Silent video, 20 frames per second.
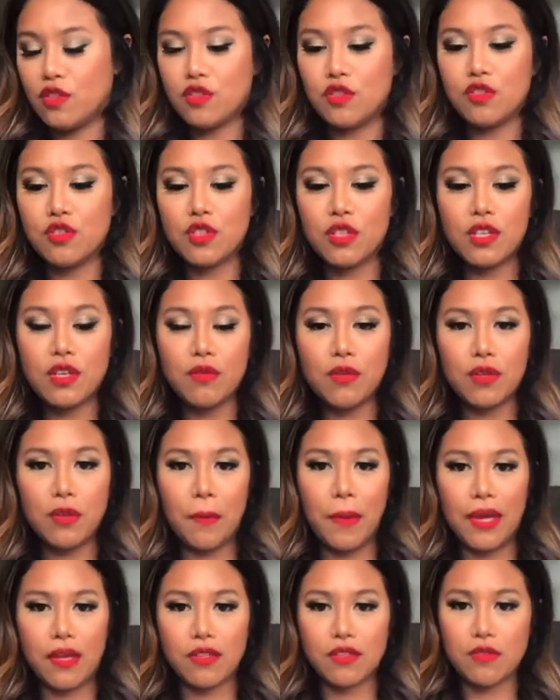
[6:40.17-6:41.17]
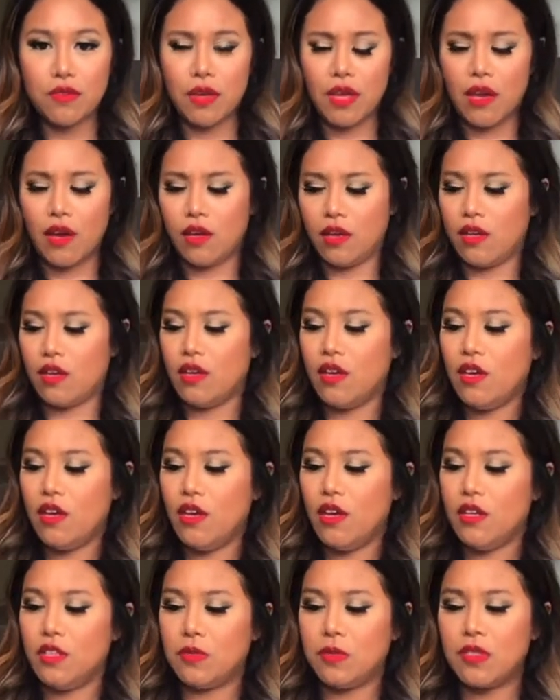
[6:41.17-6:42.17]
Usually when you're making sukiyaki, you're
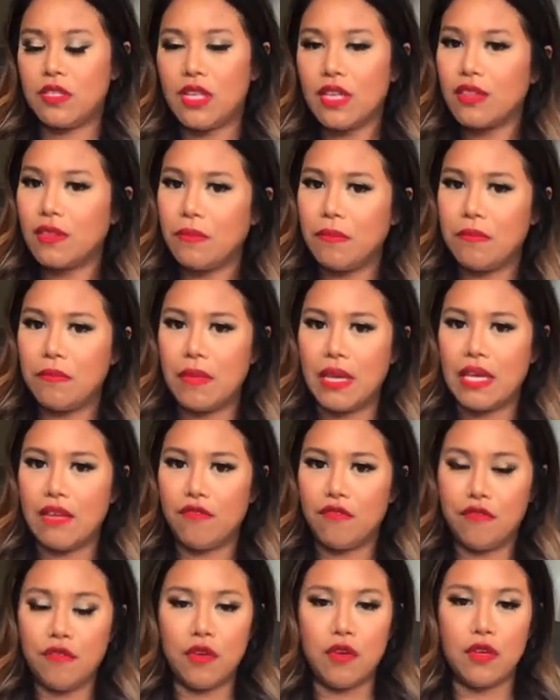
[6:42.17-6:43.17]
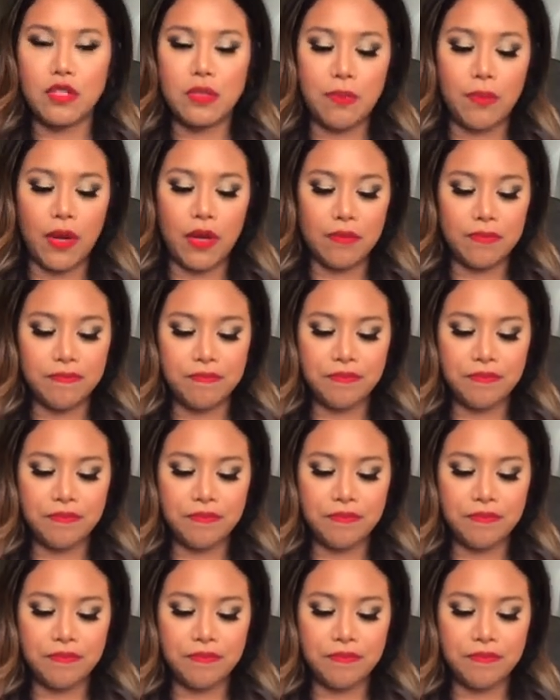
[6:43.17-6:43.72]
supposed to add the meat first, but